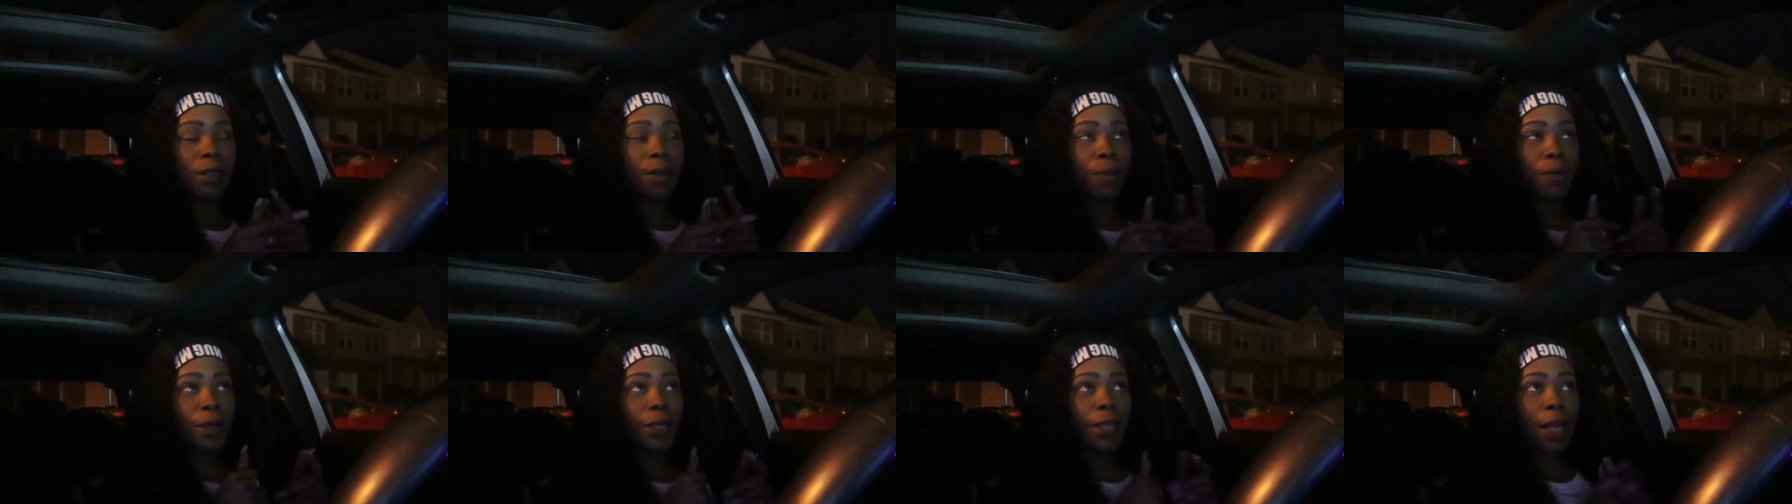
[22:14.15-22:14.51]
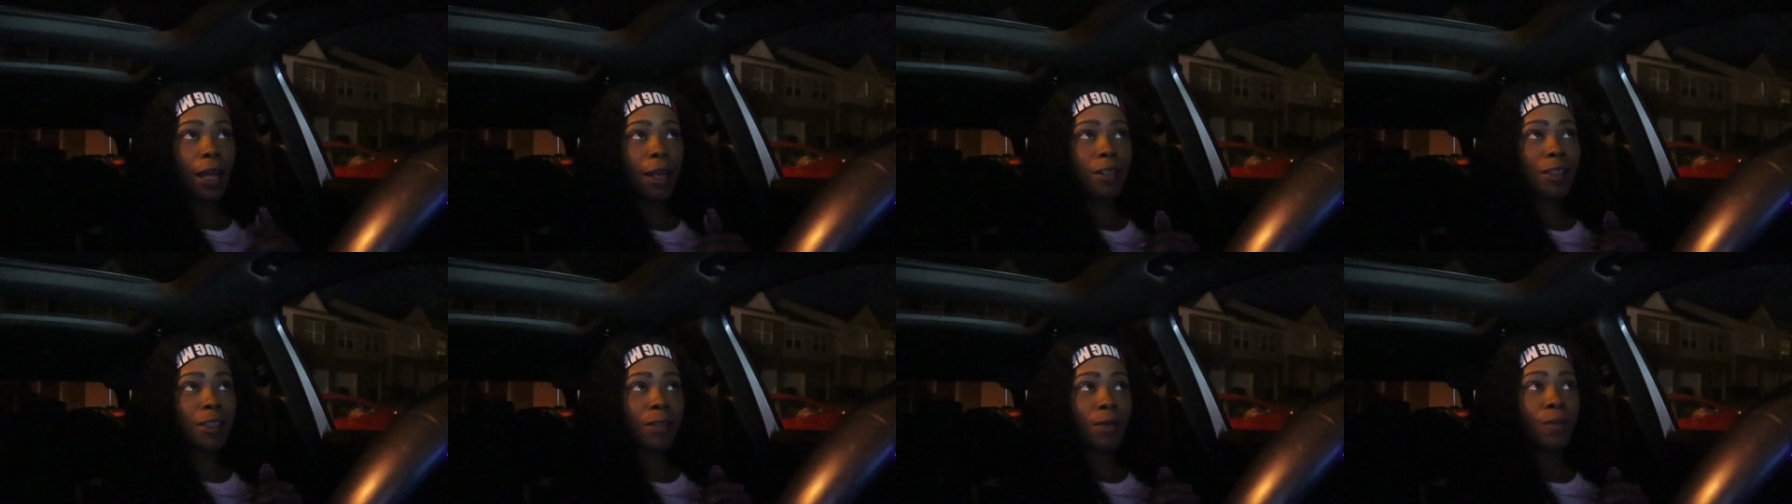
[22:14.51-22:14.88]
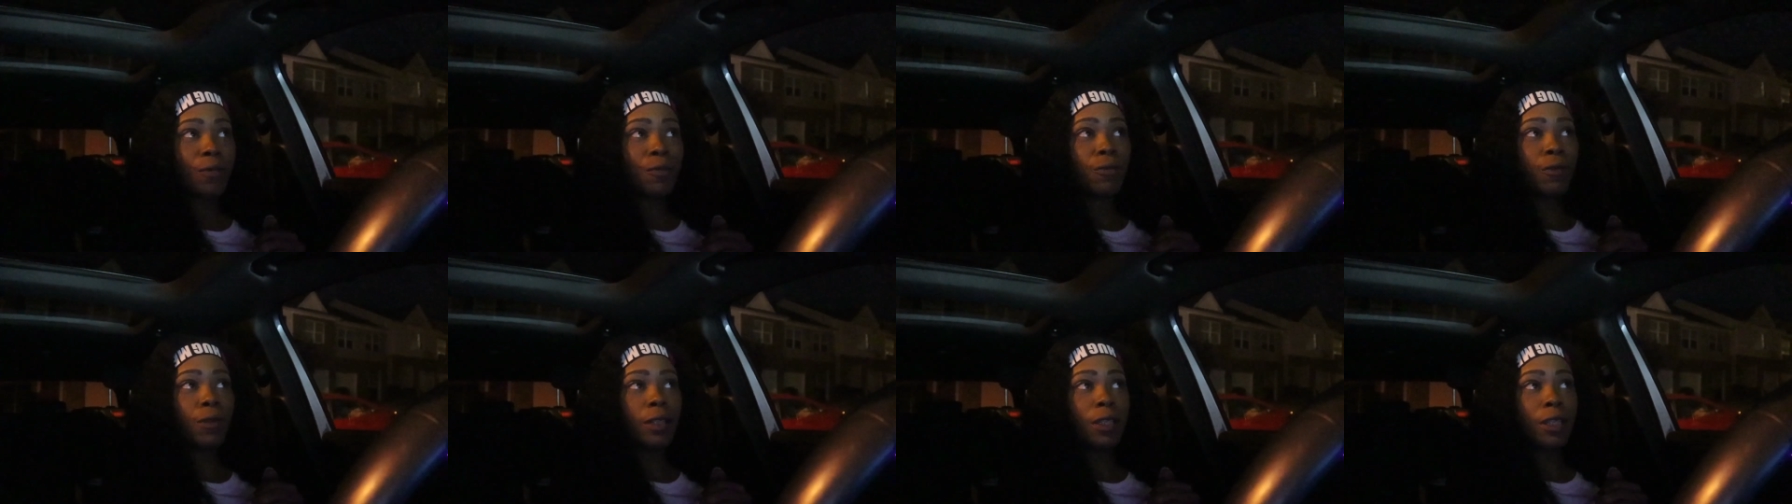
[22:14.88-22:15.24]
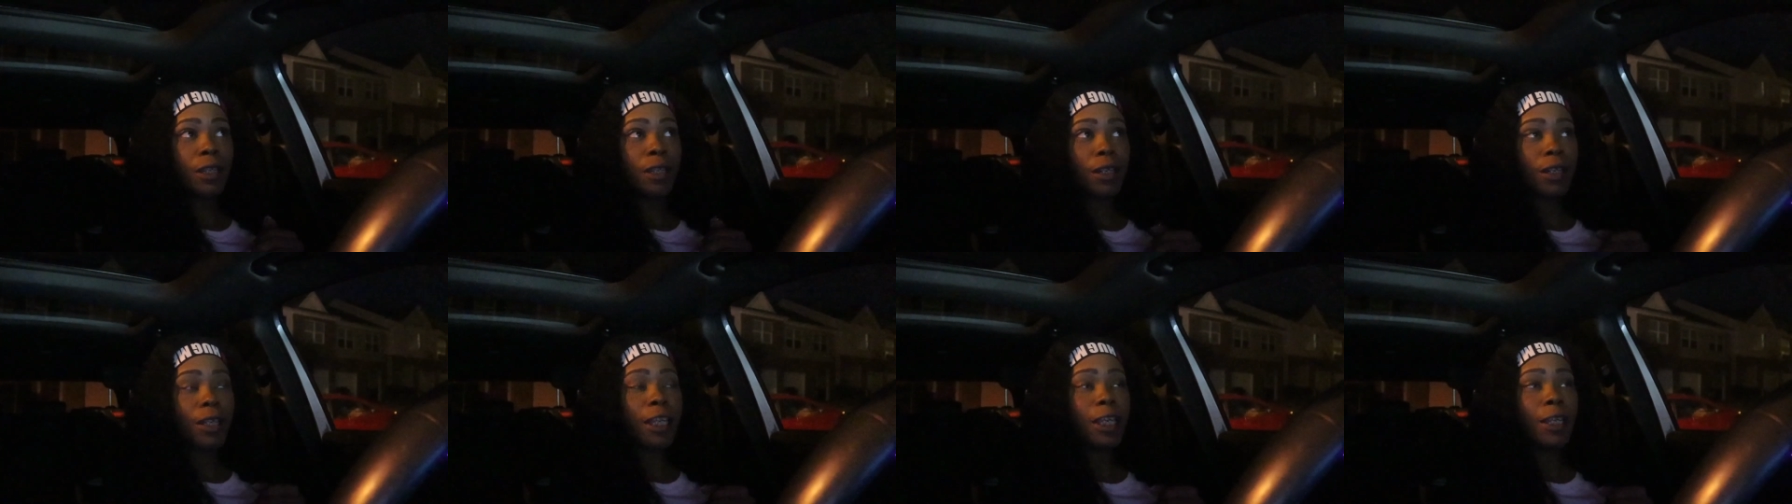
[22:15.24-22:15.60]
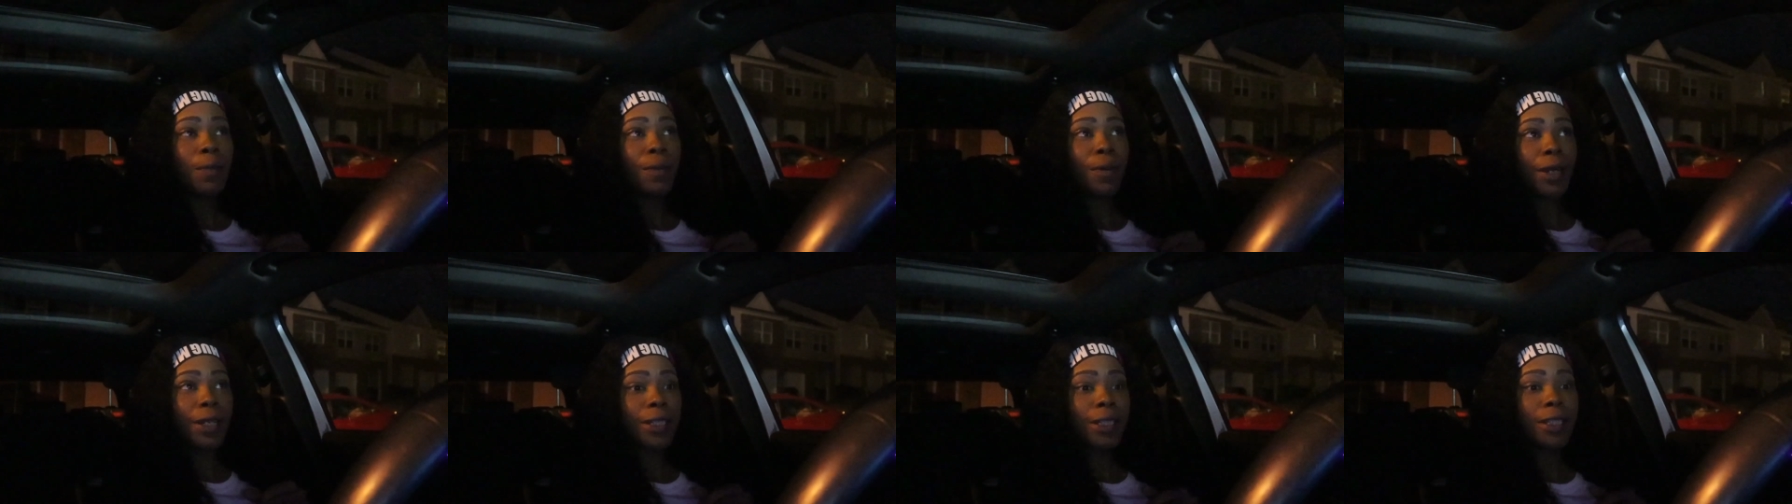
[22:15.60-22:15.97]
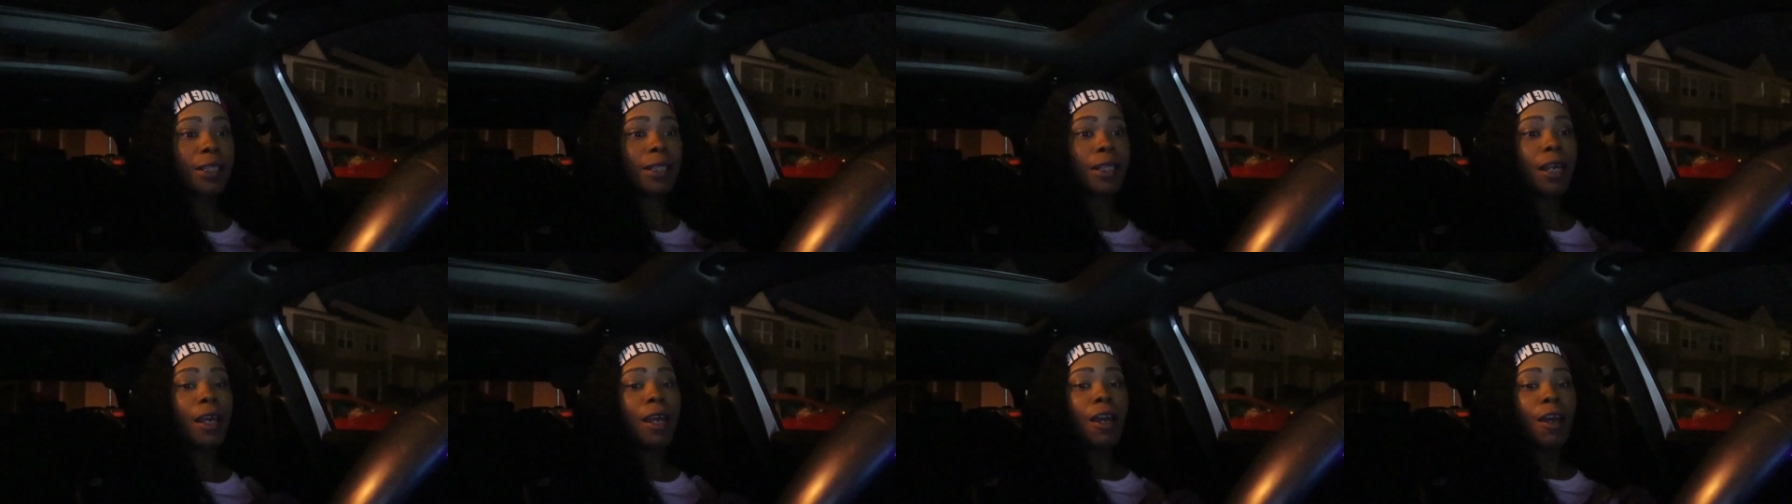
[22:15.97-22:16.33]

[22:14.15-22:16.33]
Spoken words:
to bring y'all some really good heat presses.